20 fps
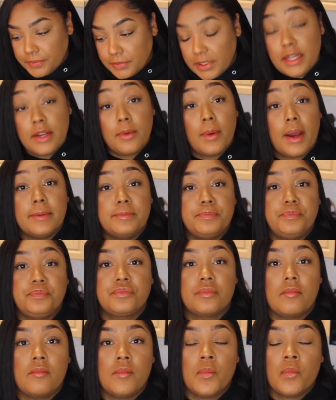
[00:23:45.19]
Anyway,
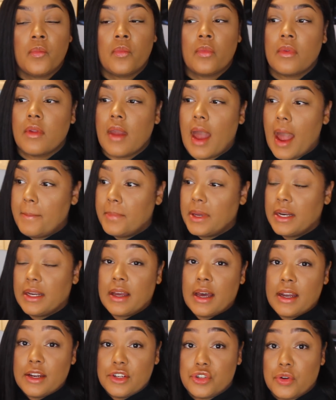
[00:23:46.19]
I'm gonna
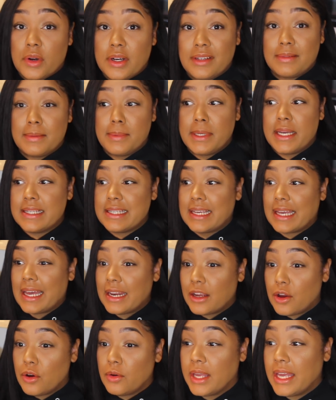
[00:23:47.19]
cut it short because I
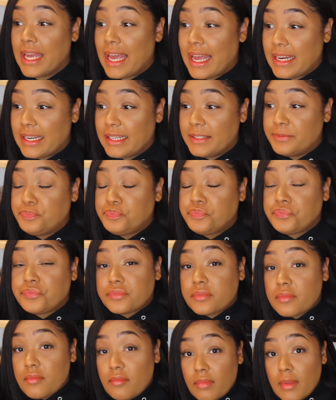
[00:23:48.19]
gotta go get Aiden,
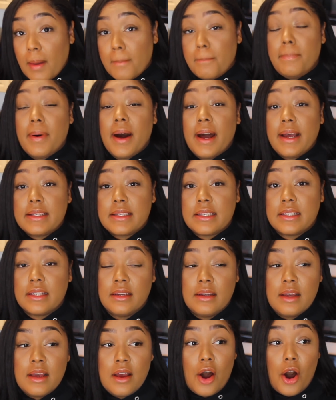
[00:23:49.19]
but
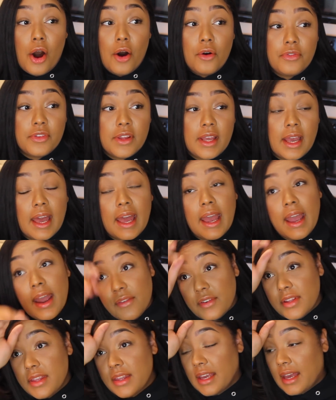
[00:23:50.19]
hopefully I got
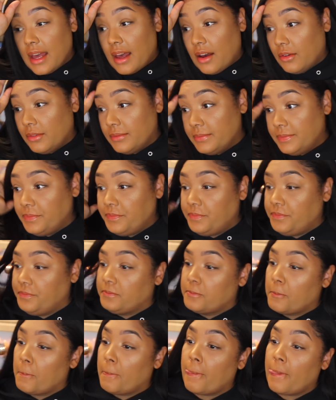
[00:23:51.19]
everything out.
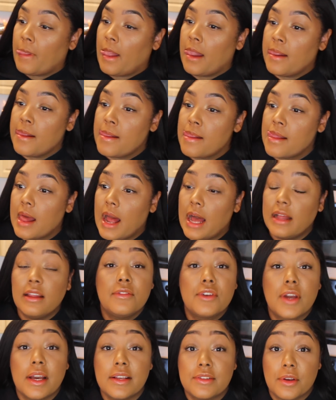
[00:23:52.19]
I
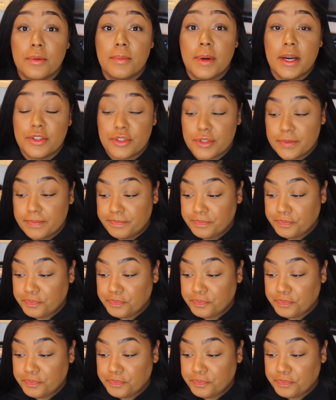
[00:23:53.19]
love you guys so much.